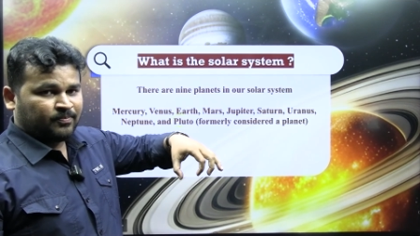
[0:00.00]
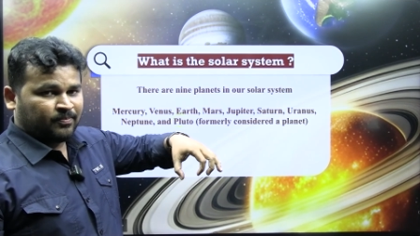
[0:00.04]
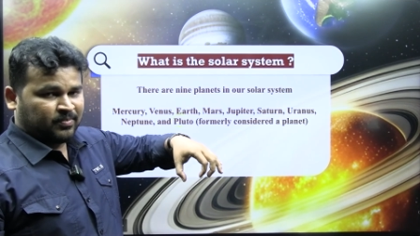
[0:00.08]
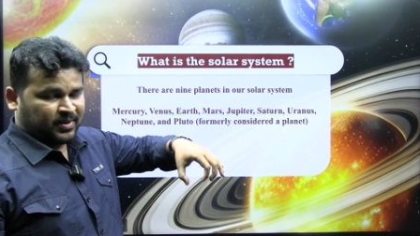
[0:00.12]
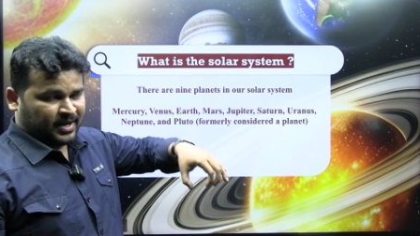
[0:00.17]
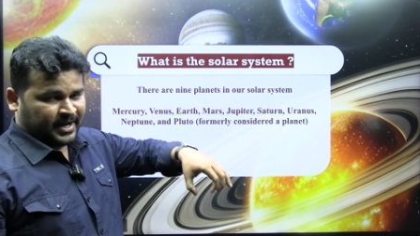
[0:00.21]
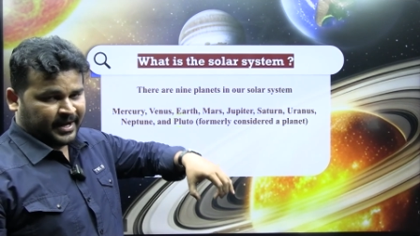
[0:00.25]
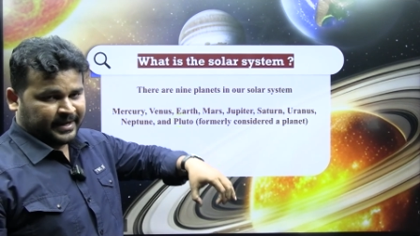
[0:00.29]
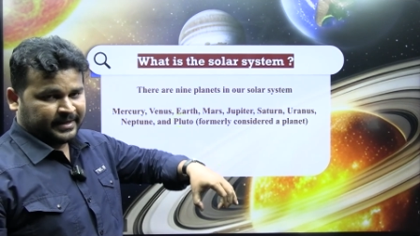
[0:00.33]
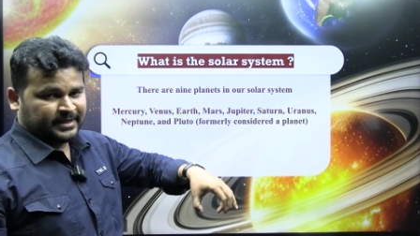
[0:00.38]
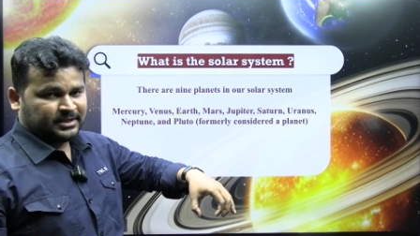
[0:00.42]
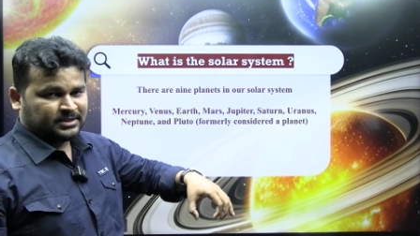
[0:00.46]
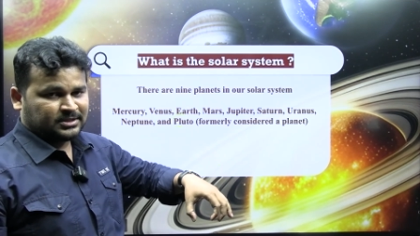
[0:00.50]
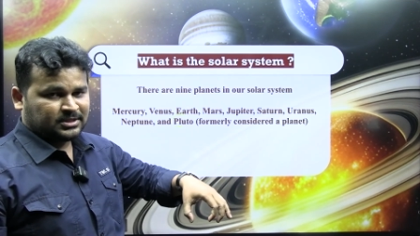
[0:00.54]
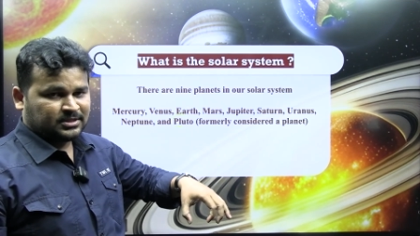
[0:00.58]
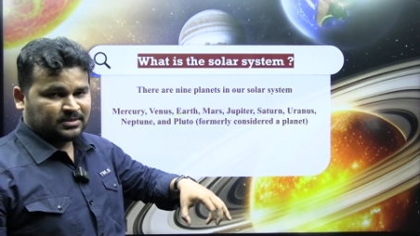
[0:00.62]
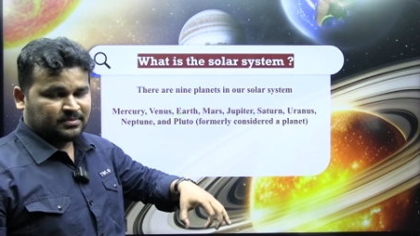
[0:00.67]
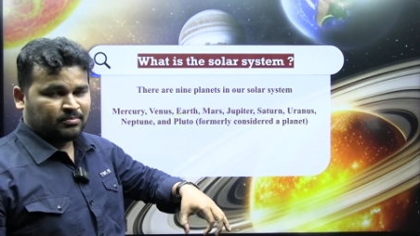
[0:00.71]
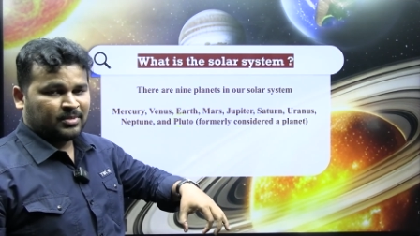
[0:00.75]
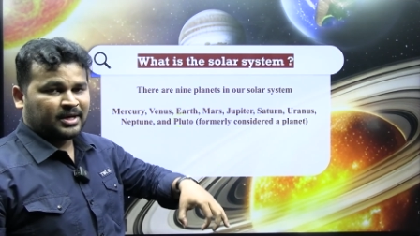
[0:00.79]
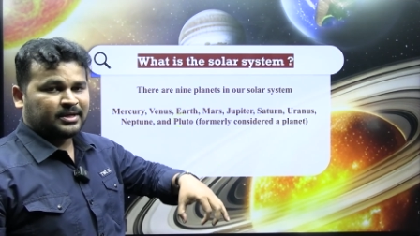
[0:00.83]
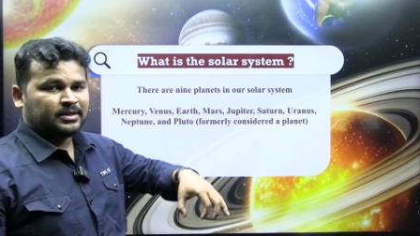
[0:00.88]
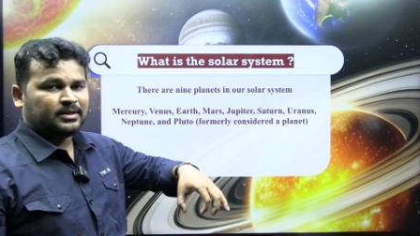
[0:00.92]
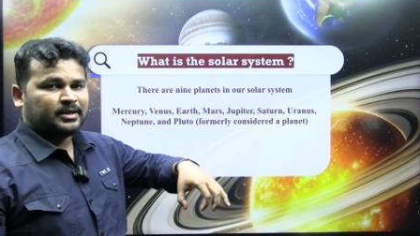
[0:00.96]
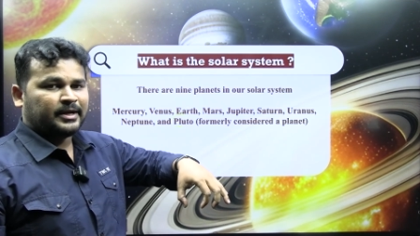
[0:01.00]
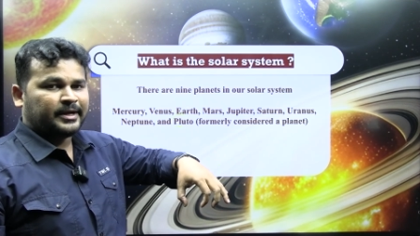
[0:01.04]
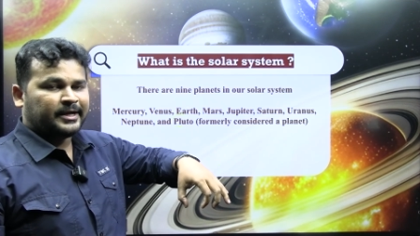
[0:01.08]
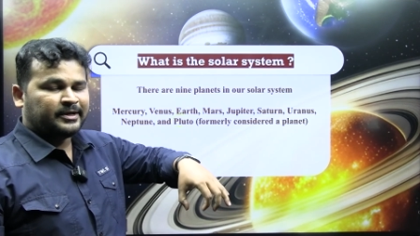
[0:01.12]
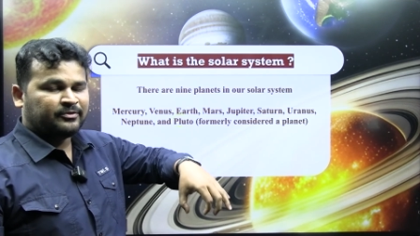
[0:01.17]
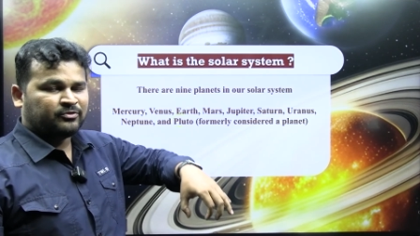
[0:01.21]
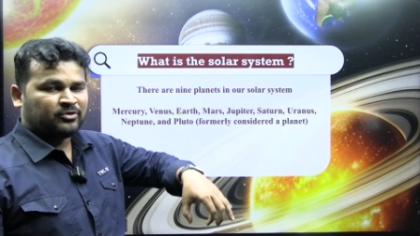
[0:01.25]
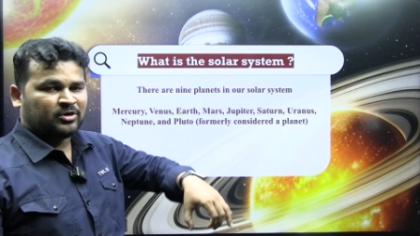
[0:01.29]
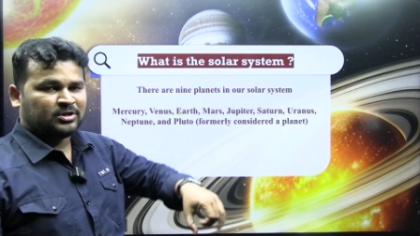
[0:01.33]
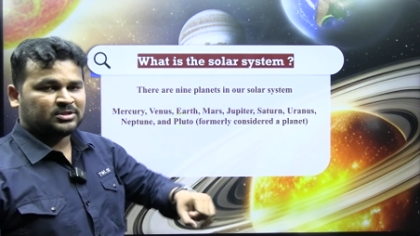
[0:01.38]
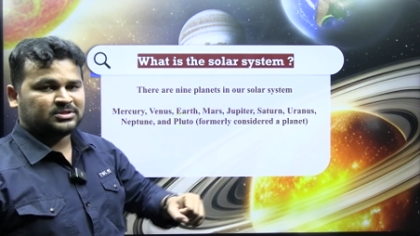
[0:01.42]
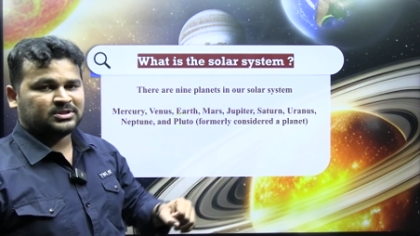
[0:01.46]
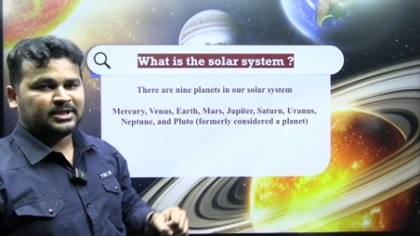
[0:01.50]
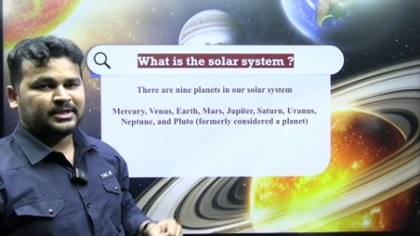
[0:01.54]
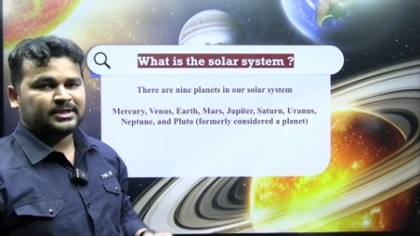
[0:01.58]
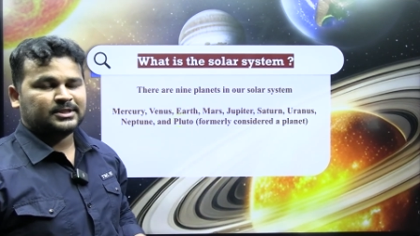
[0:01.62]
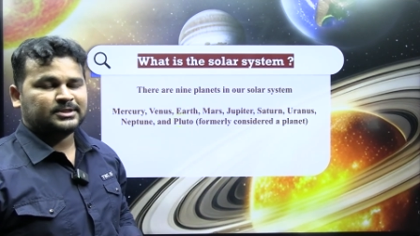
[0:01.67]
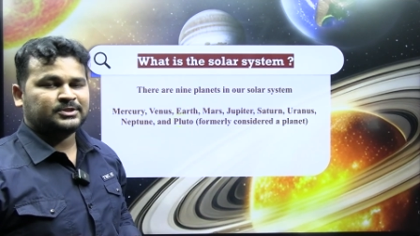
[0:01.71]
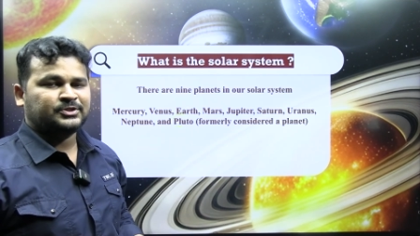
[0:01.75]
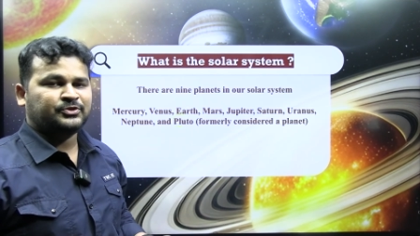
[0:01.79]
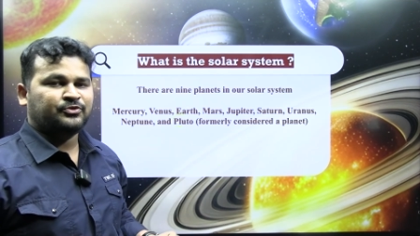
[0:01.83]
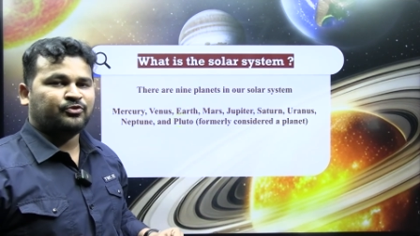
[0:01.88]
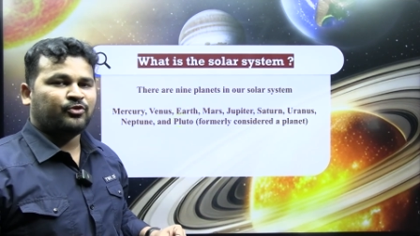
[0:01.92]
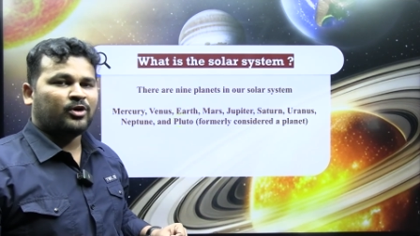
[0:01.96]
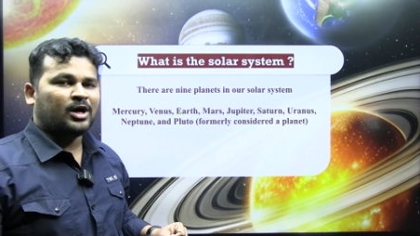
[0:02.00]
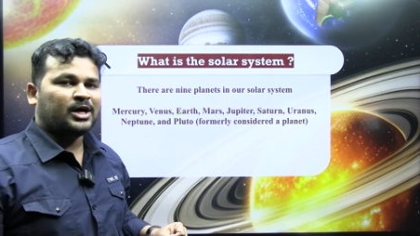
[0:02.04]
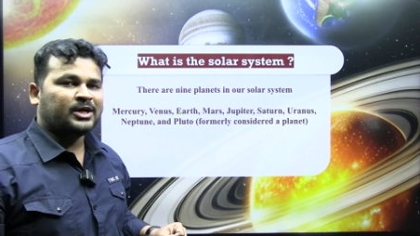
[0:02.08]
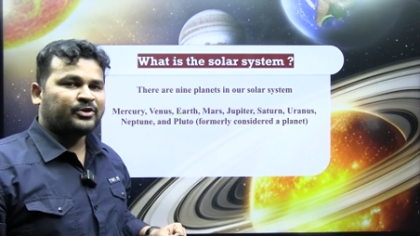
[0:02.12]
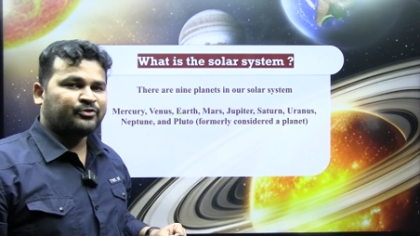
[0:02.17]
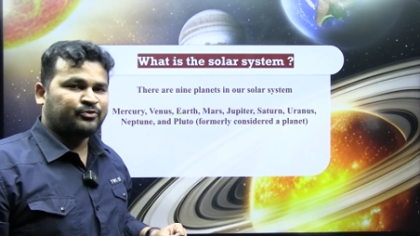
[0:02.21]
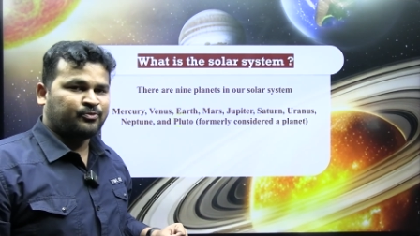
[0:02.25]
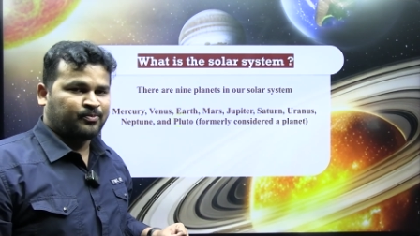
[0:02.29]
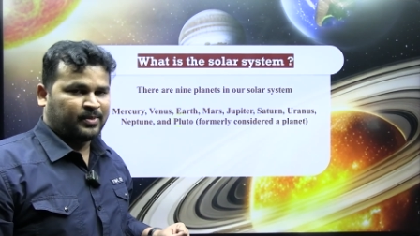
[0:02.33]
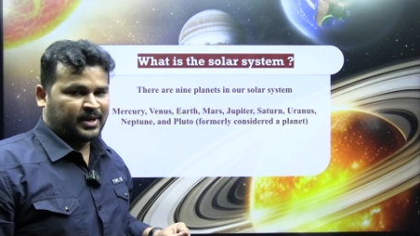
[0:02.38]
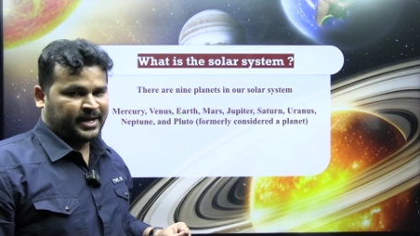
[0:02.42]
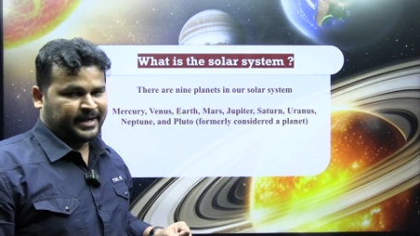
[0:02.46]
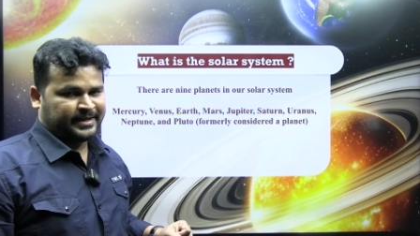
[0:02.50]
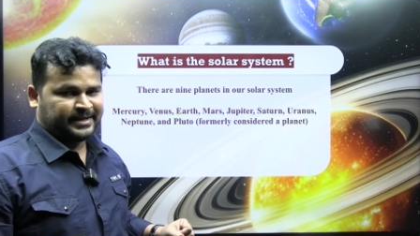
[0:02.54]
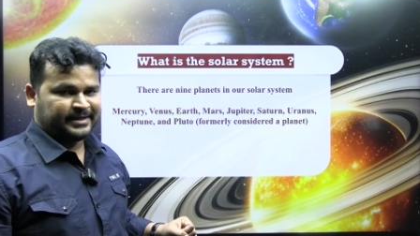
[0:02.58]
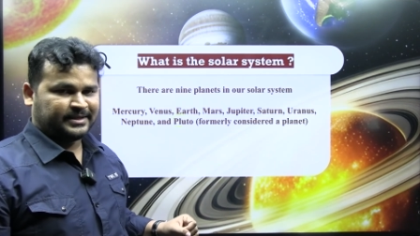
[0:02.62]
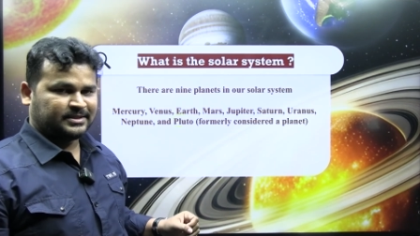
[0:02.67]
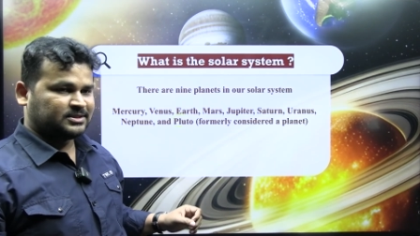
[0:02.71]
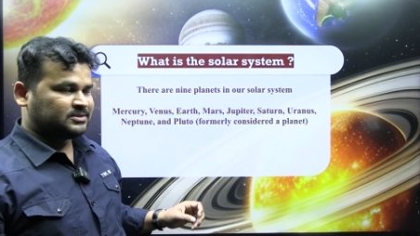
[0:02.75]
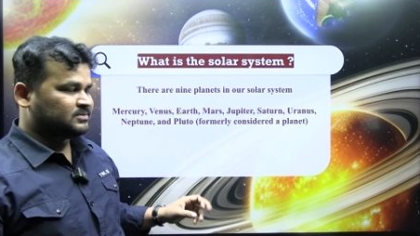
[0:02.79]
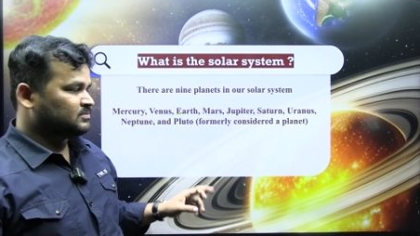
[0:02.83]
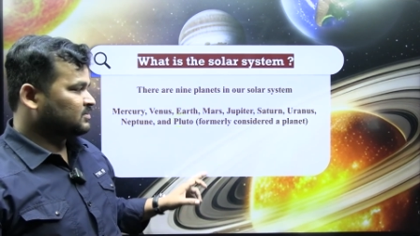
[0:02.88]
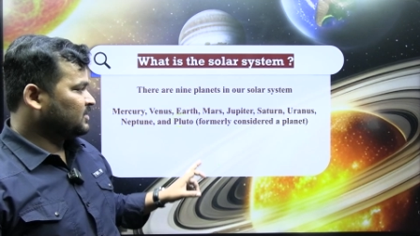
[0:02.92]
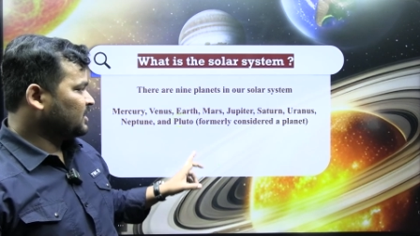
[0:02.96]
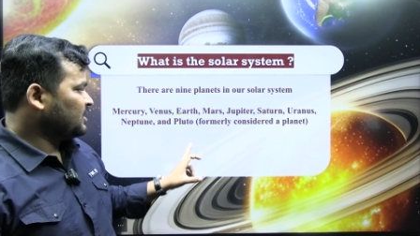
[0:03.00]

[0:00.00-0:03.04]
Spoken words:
planet, but it was a dwarf planet.